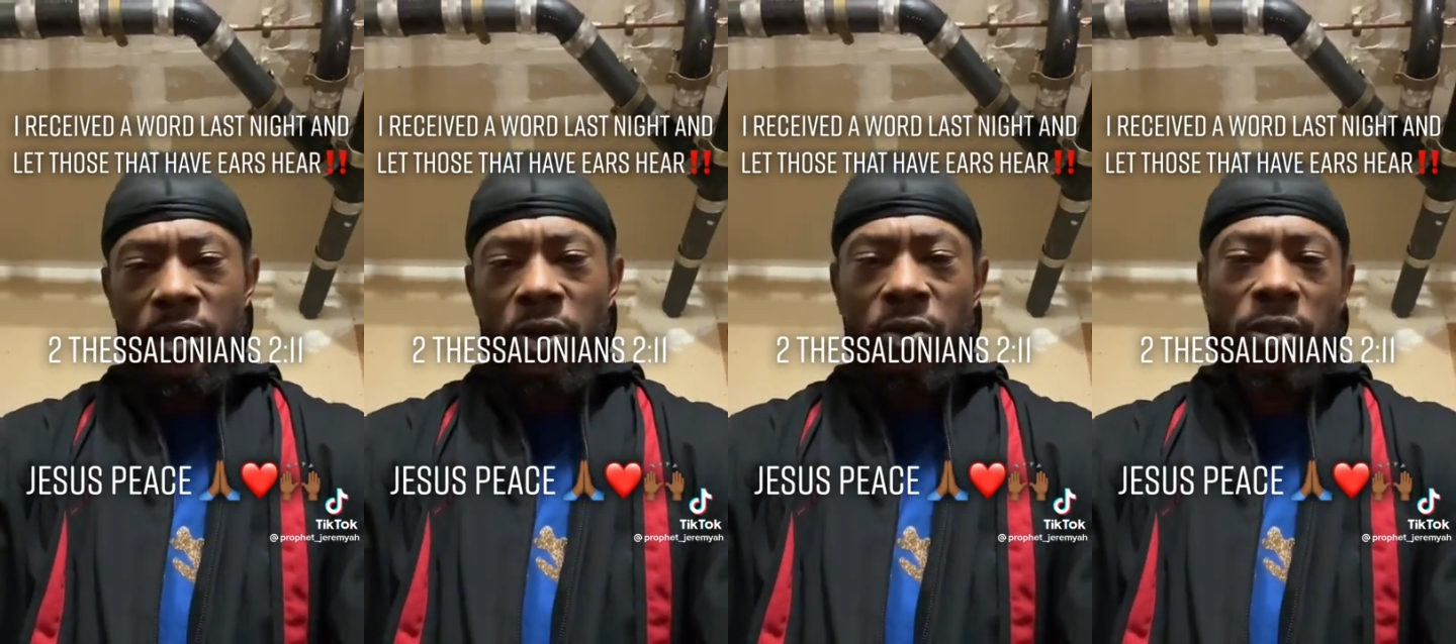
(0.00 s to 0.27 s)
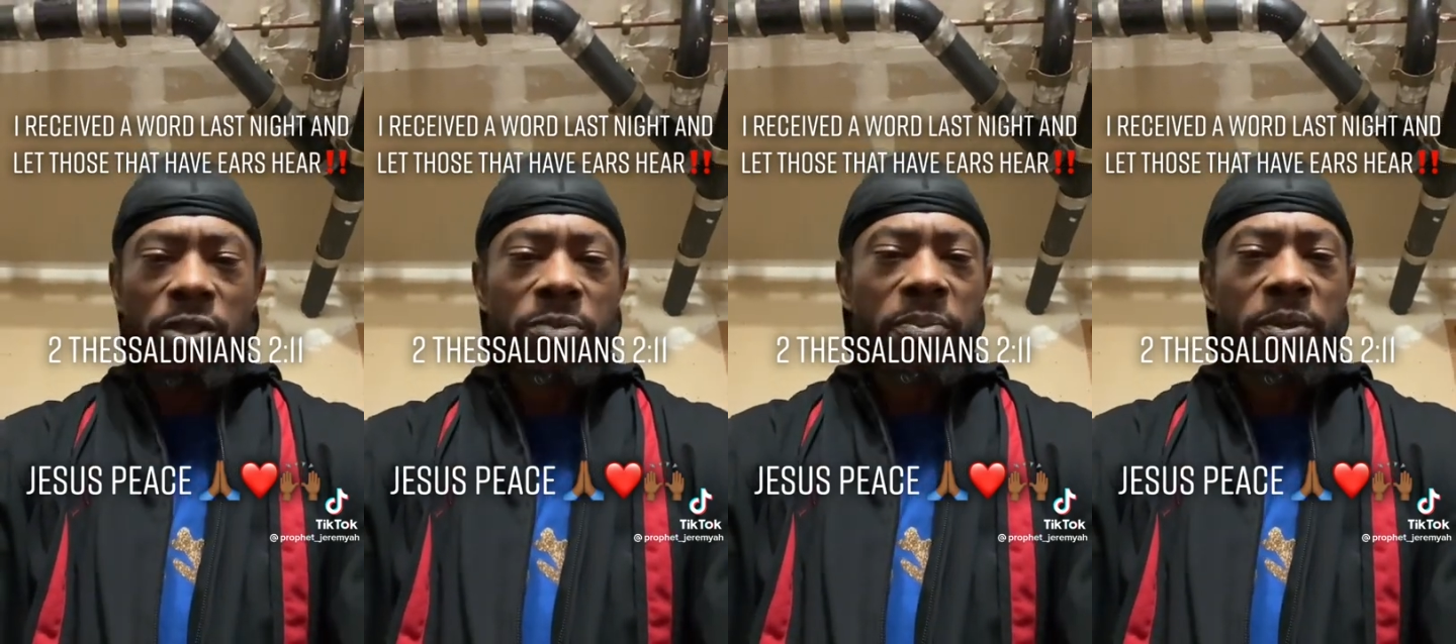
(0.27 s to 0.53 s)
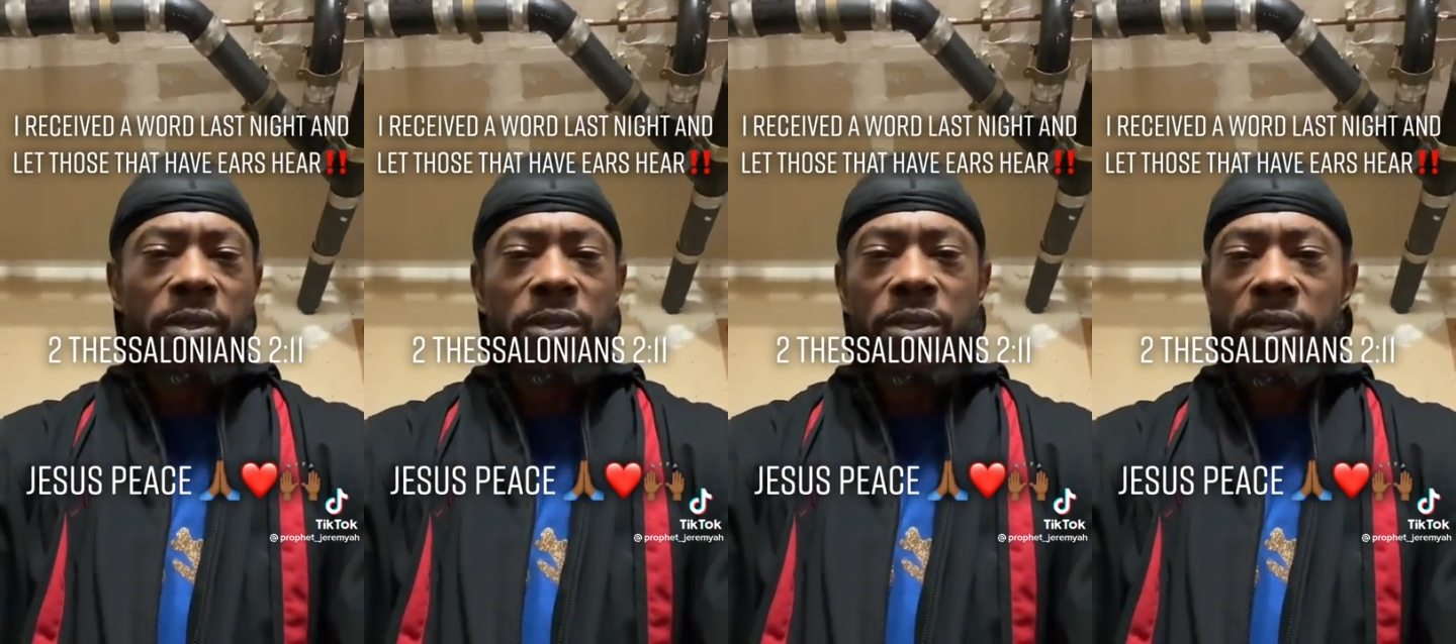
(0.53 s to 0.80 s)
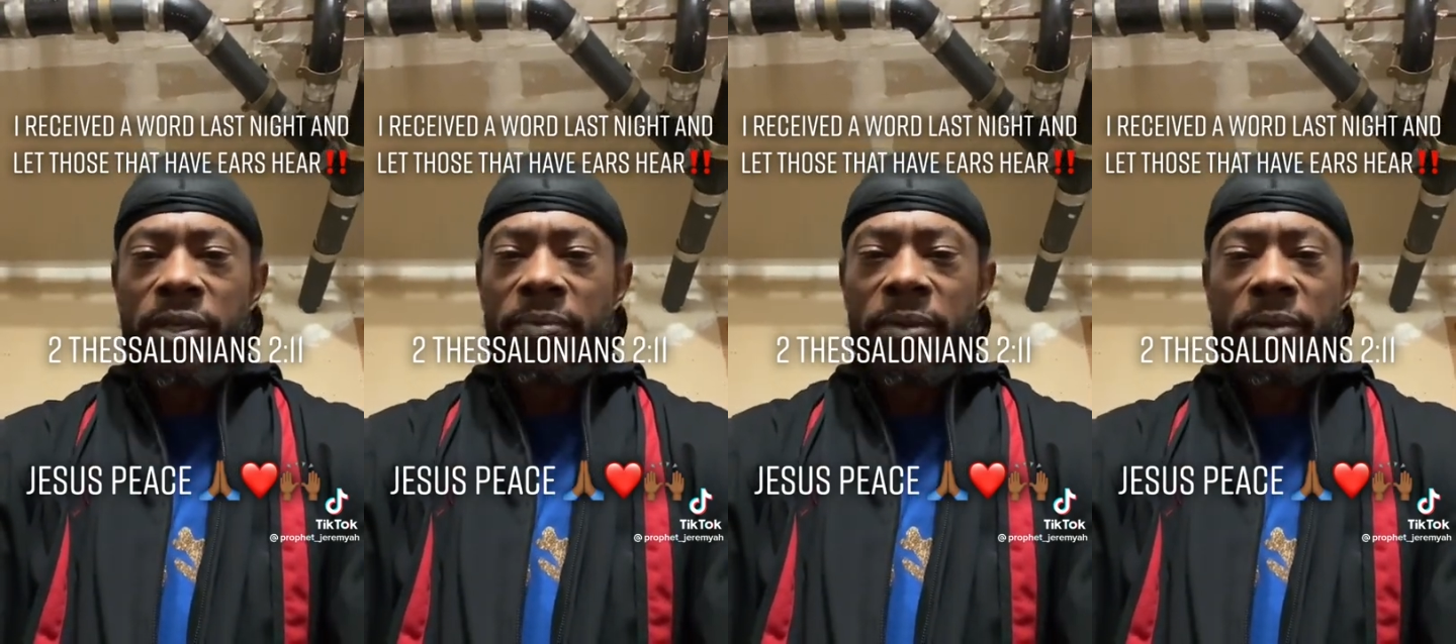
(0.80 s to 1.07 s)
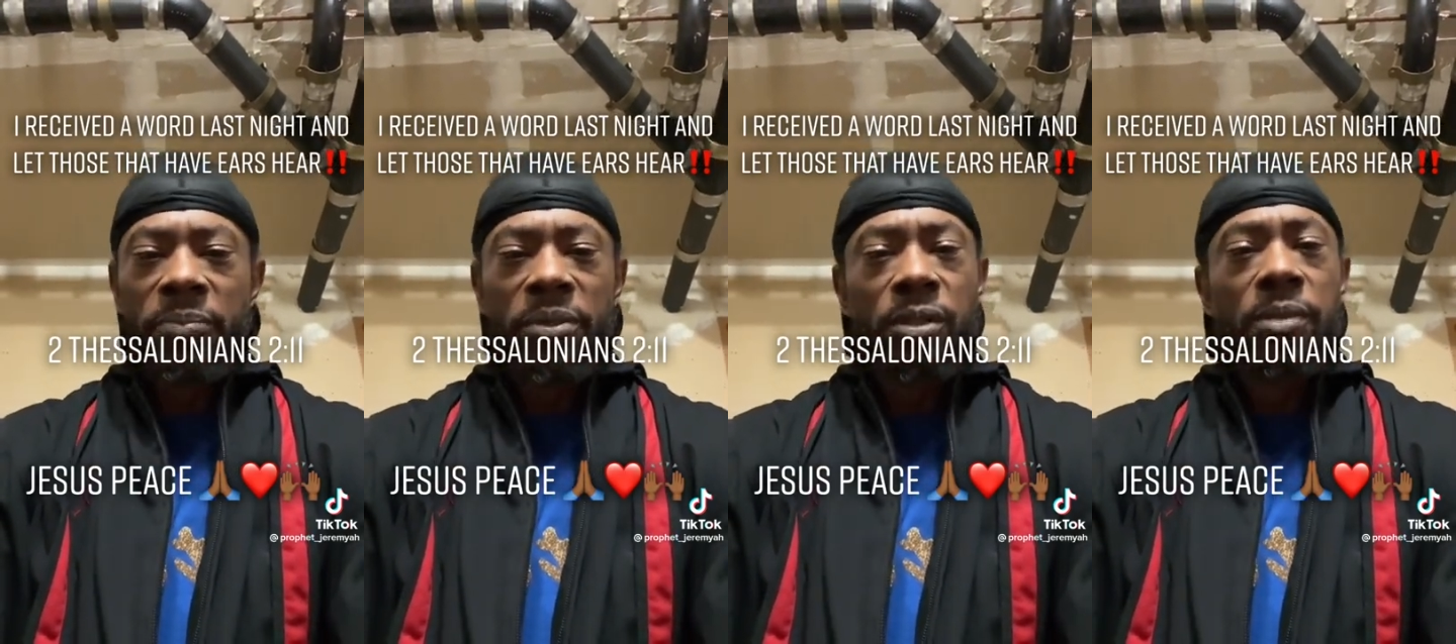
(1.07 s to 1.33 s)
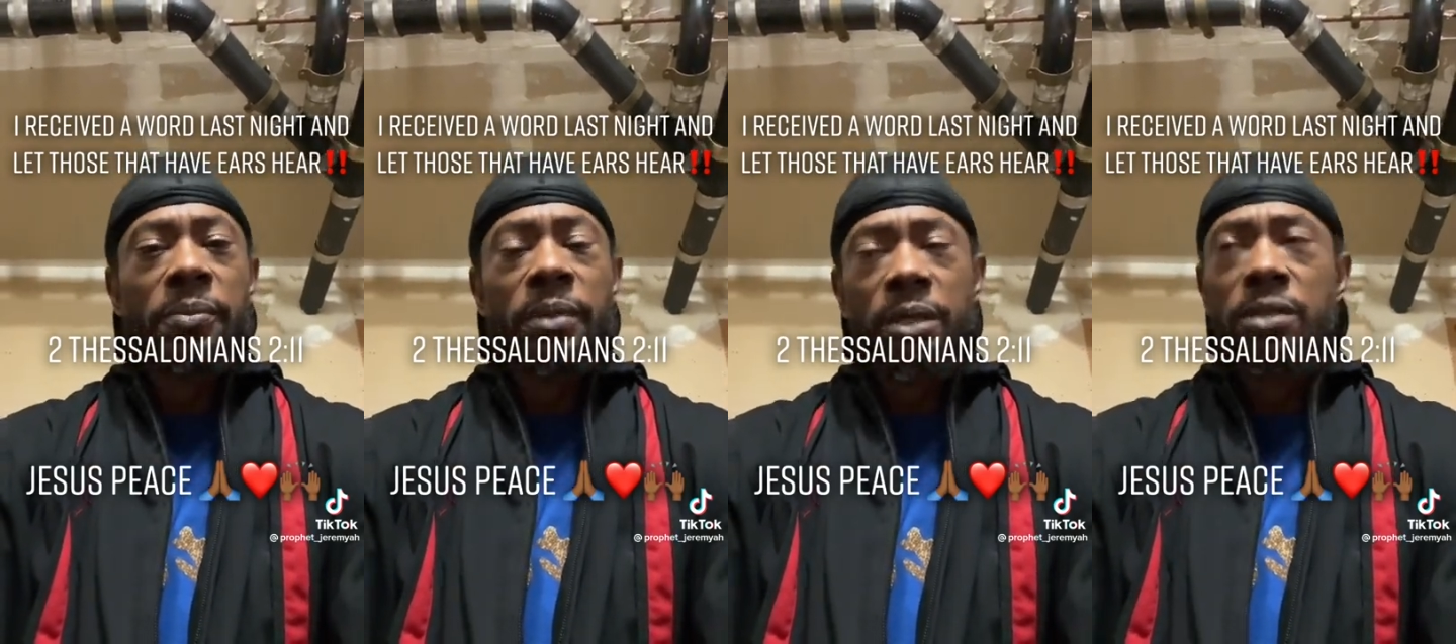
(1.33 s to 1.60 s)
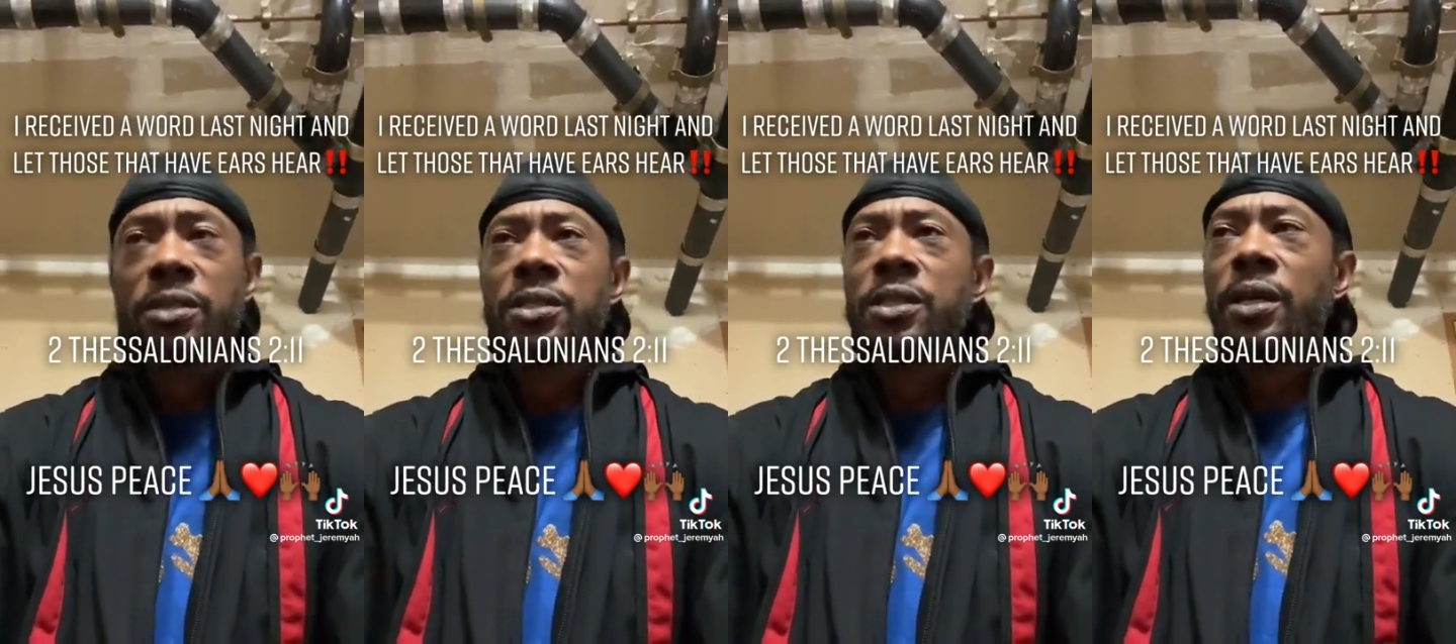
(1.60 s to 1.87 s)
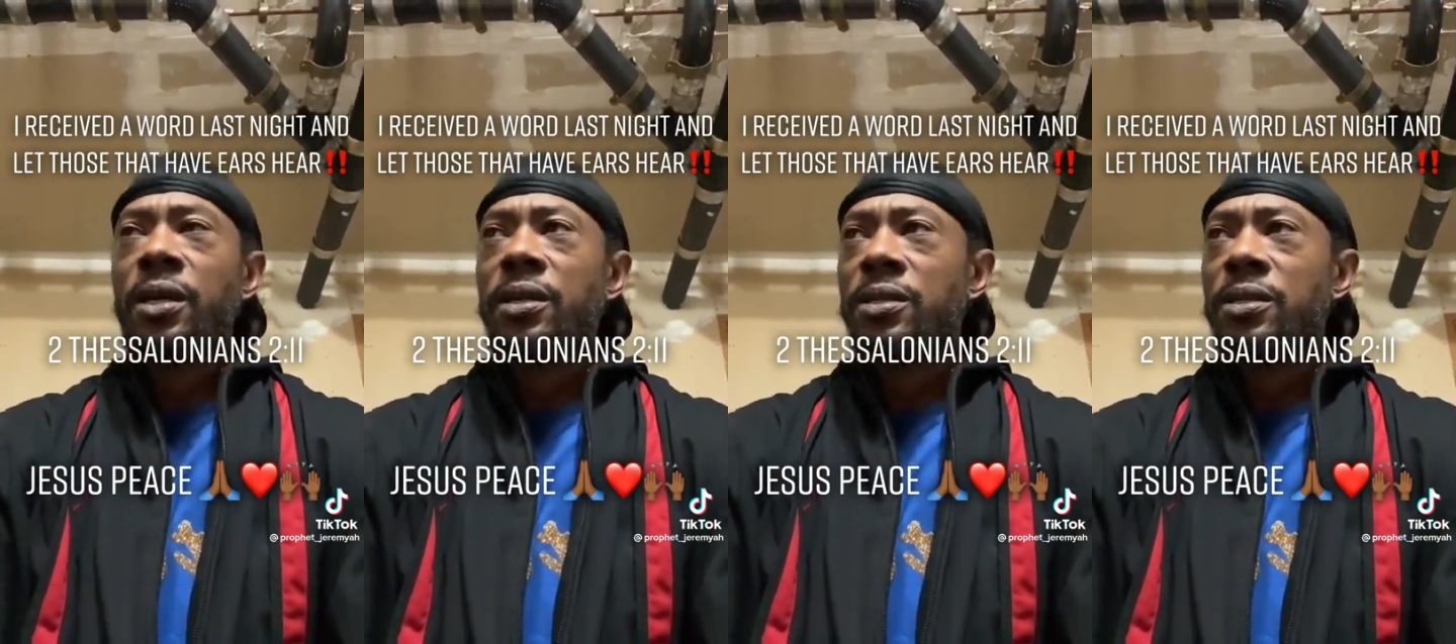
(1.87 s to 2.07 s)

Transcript: Holy Spirit said, man, put the message out.